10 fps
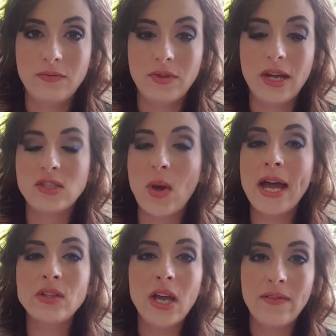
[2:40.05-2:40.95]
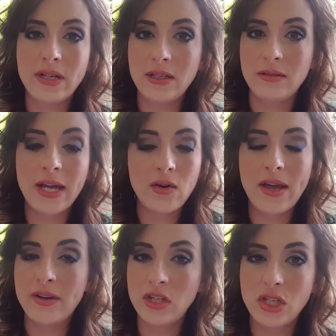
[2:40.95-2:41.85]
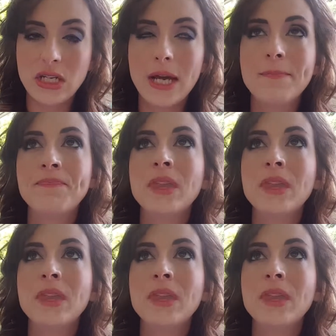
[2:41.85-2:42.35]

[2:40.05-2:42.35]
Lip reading: Okay, so I don't have an agenda.